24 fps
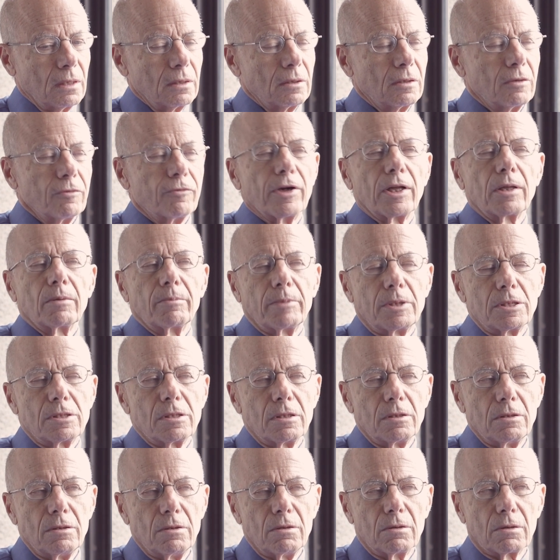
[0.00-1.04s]
developments
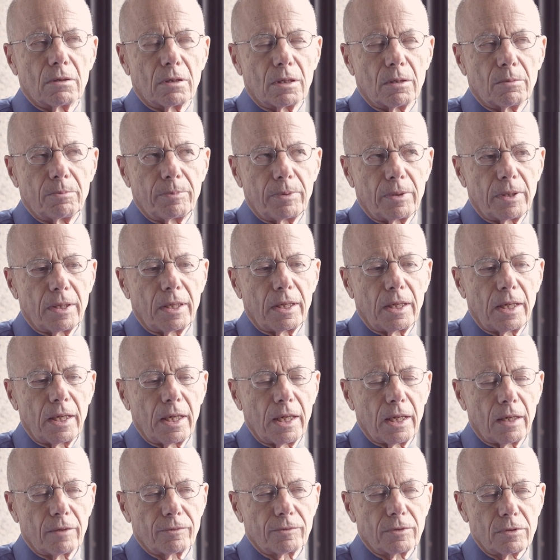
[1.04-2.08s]
in Europe
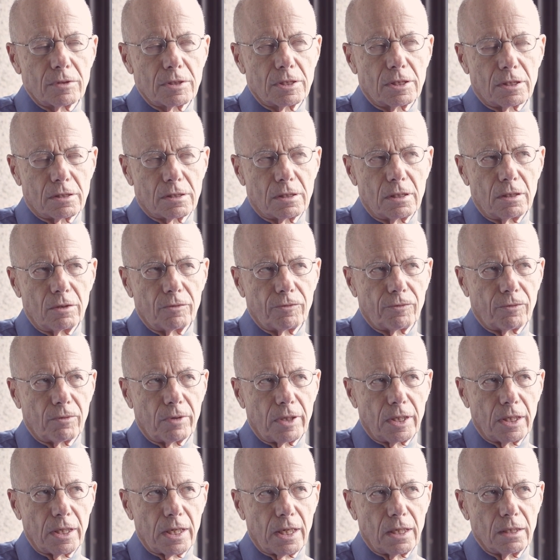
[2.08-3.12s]
after
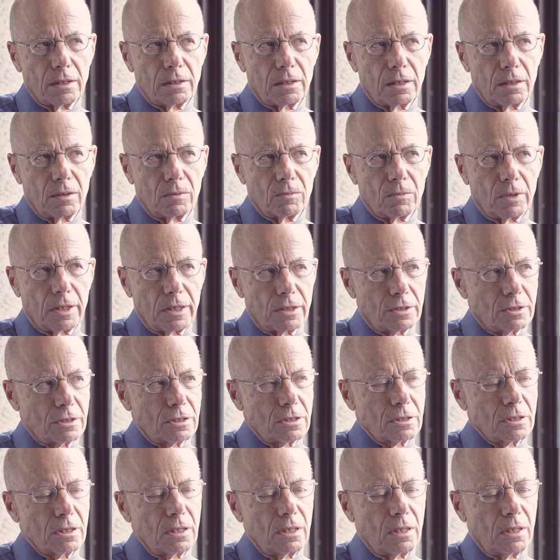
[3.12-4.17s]
1648, in
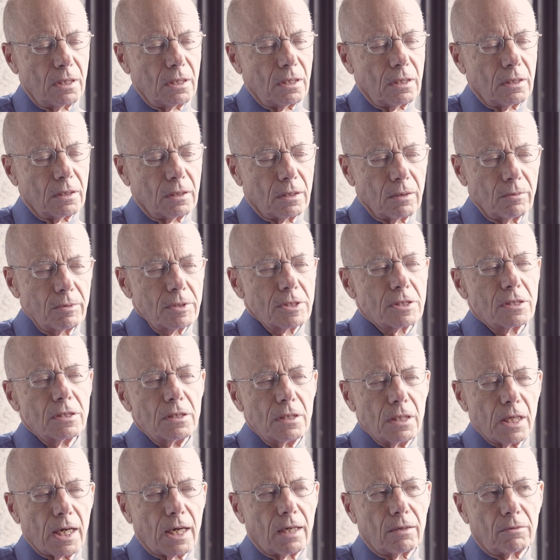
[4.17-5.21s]
which there was
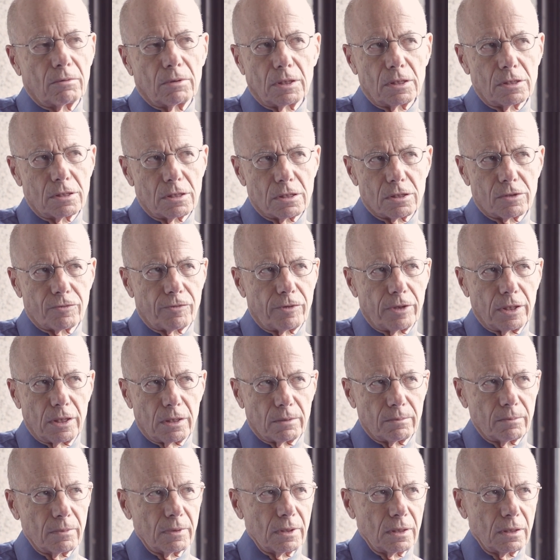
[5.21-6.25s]
not religious
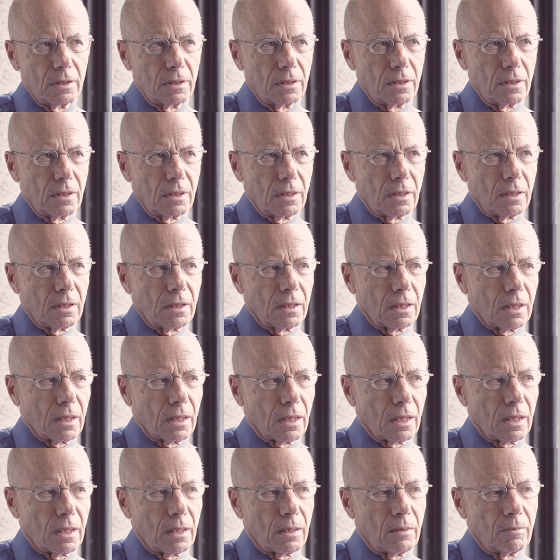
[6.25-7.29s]
freedom.
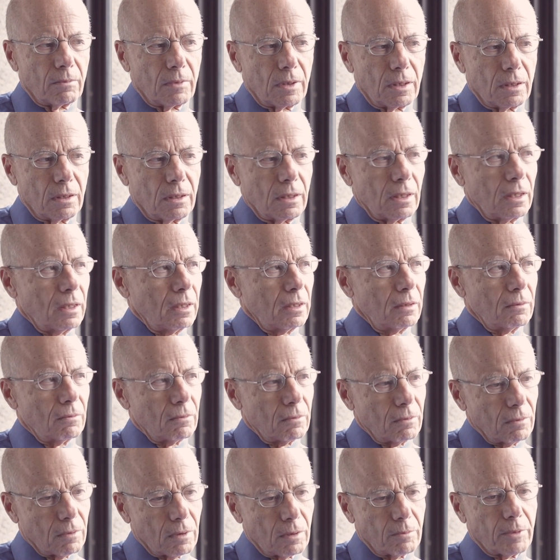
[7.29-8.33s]
There
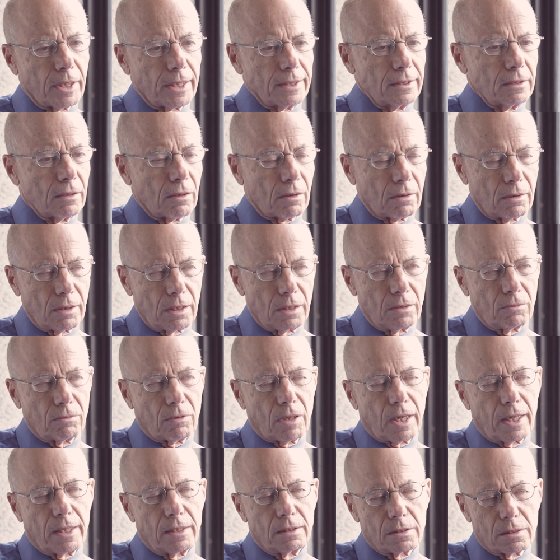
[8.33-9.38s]
were minority
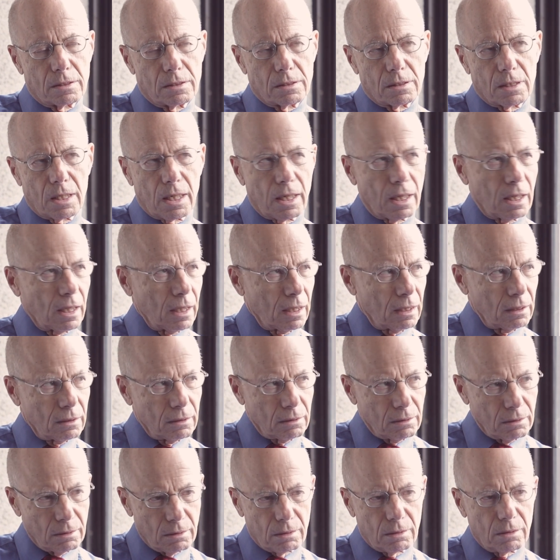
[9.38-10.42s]
rights
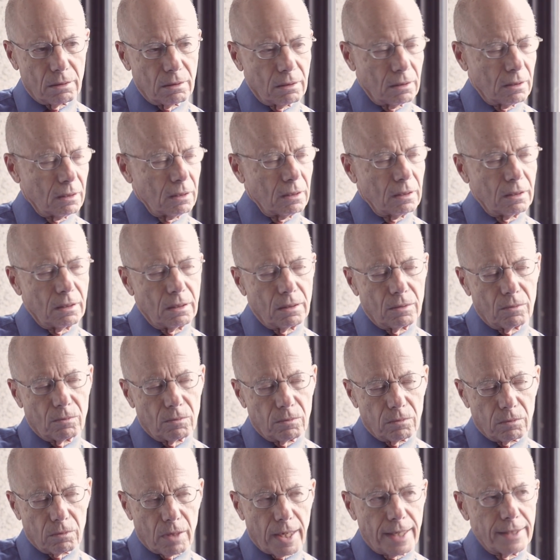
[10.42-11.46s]
and the
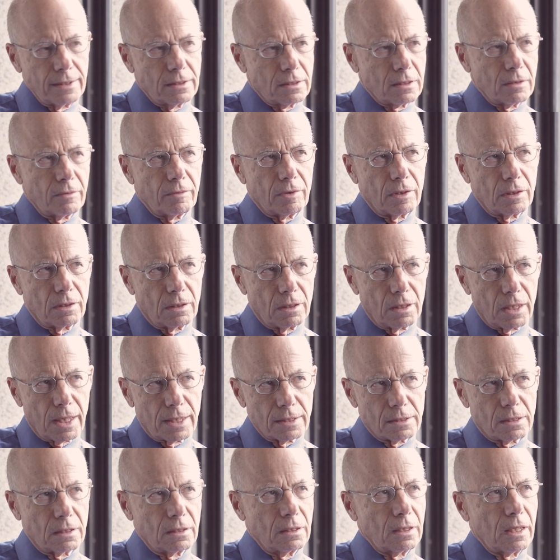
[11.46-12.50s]
rights of the
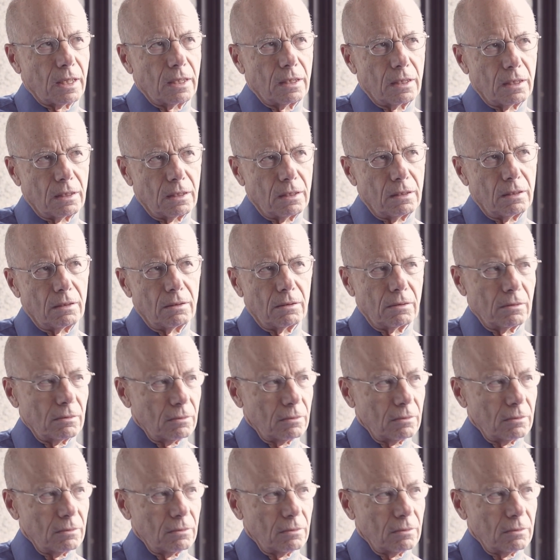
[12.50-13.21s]
designated